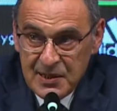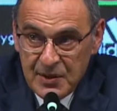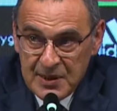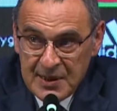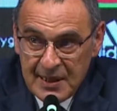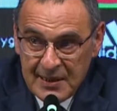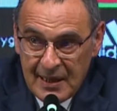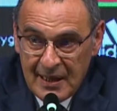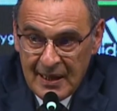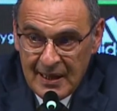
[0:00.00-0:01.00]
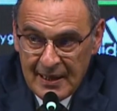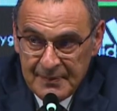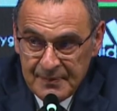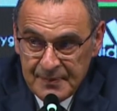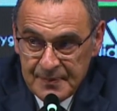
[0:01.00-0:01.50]
and even Hazard in that
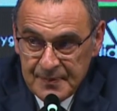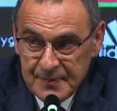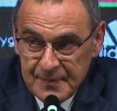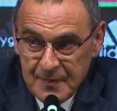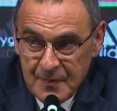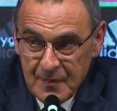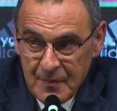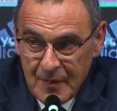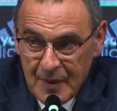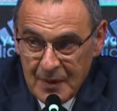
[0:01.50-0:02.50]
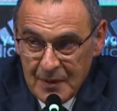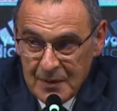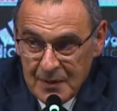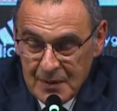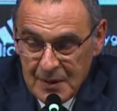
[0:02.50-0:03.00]
degree, doing the same
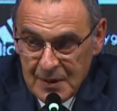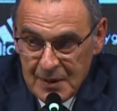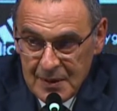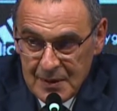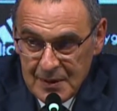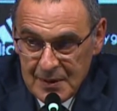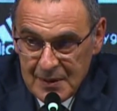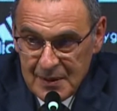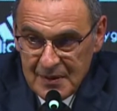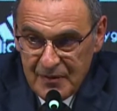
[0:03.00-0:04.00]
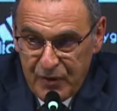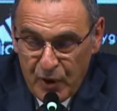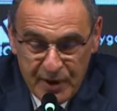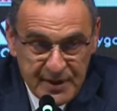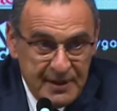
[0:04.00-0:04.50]
moves every single time.
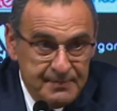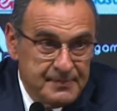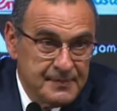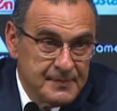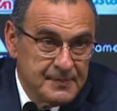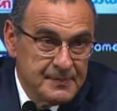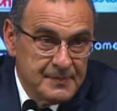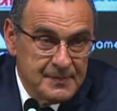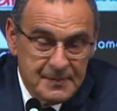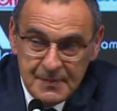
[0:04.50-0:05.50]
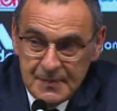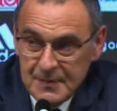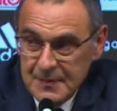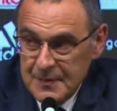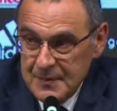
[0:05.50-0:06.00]
The system never made these
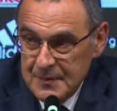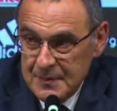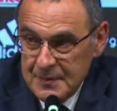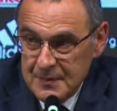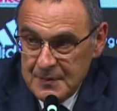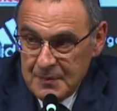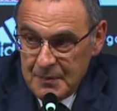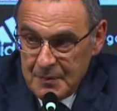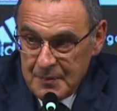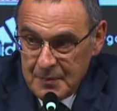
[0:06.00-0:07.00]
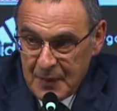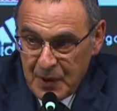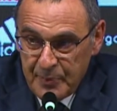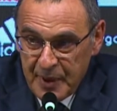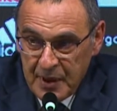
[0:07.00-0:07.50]
guys play predictably.
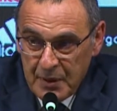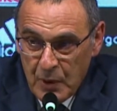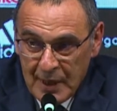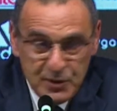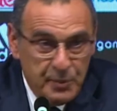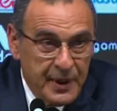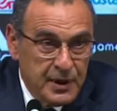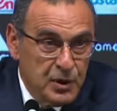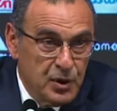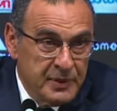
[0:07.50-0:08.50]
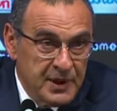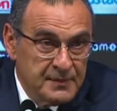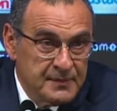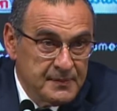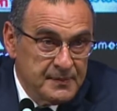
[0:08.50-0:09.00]
And the cynical part of you
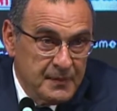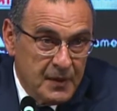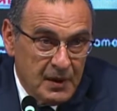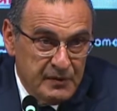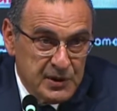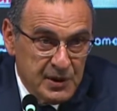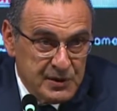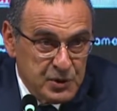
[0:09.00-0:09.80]
could think, well,